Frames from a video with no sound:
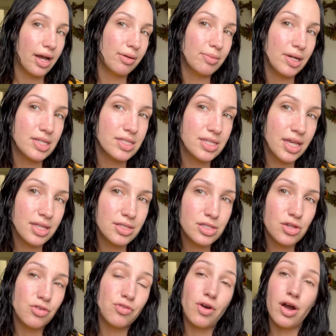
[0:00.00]
on my skin
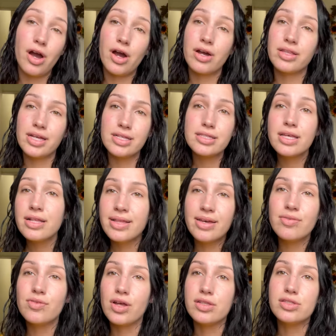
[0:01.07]
so far. That's all
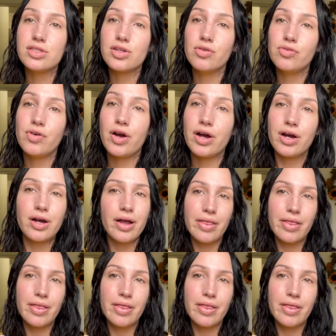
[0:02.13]
I've done so far.